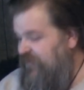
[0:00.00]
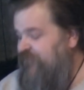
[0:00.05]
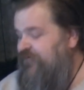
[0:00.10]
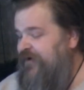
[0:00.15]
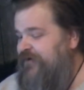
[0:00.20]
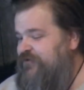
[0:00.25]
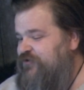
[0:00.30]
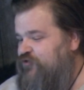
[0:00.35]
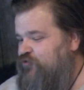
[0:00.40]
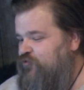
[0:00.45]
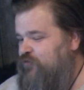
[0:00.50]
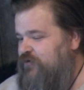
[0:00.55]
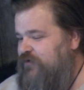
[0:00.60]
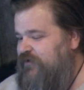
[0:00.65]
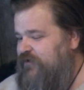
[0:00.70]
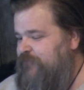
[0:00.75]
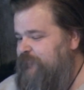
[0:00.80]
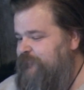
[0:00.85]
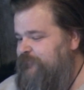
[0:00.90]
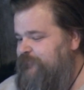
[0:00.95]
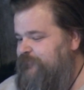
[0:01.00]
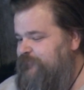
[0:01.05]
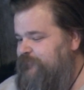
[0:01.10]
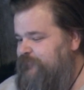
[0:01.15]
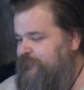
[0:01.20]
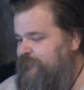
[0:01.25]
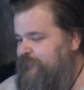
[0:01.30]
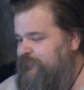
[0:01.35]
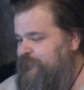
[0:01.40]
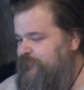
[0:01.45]
Eventually,
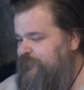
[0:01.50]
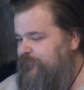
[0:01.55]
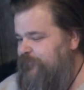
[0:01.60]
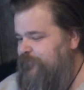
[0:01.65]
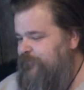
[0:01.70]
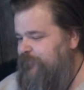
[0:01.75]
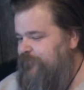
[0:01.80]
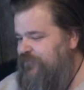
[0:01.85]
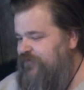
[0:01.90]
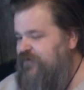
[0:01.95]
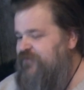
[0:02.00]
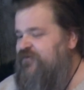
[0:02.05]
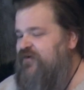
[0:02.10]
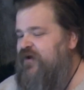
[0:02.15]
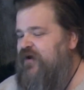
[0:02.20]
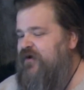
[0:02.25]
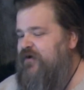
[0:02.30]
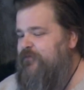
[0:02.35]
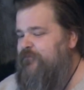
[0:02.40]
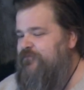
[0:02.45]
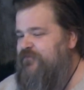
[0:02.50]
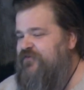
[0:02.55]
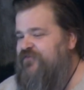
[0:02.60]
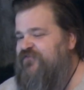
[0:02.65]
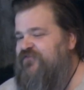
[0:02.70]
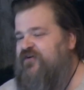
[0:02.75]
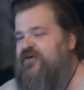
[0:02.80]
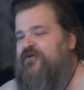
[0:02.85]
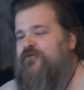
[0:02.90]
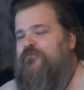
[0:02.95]
it came the
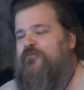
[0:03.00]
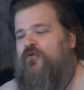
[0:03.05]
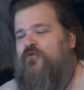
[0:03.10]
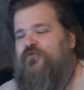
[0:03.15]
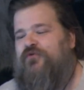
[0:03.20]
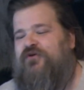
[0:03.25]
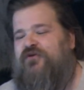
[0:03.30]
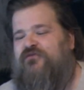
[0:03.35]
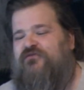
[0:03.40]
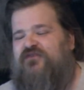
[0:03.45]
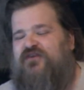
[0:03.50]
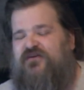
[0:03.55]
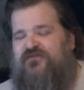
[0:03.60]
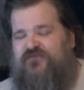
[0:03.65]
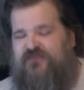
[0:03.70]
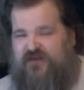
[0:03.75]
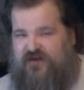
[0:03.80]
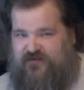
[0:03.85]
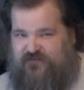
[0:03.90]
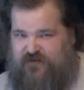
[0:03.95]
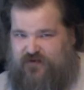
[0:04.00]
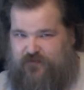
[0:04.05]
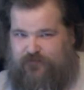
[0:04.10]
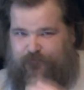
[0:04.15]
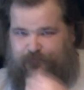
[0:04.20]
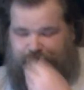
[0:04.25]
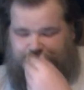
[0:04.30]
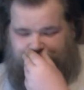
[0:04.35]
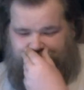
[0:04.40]
ceremony of gift giving